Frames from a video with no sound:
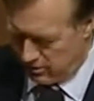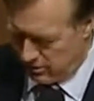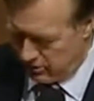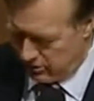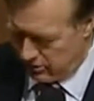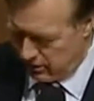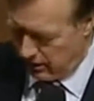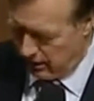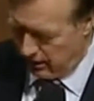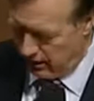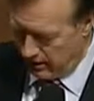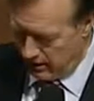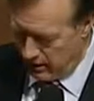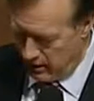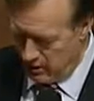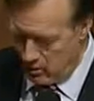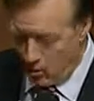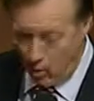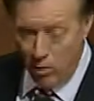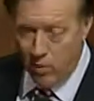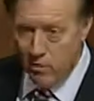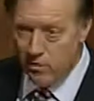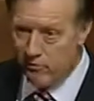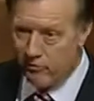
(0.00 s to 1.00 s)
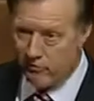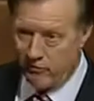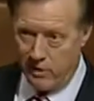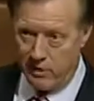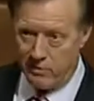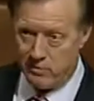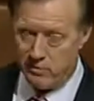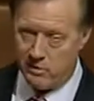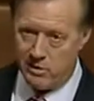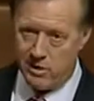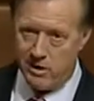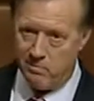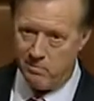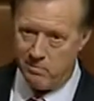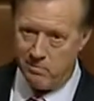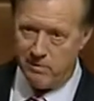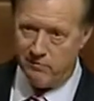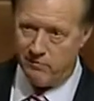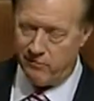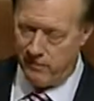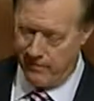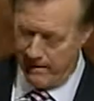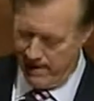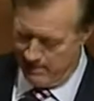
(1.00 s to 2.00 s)
telling us, or the federal government
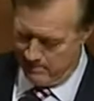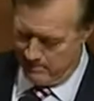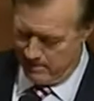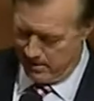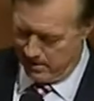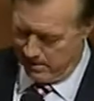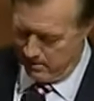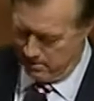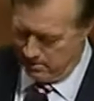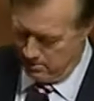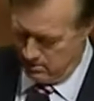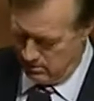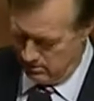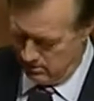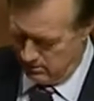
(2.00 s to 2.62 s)
for that matter,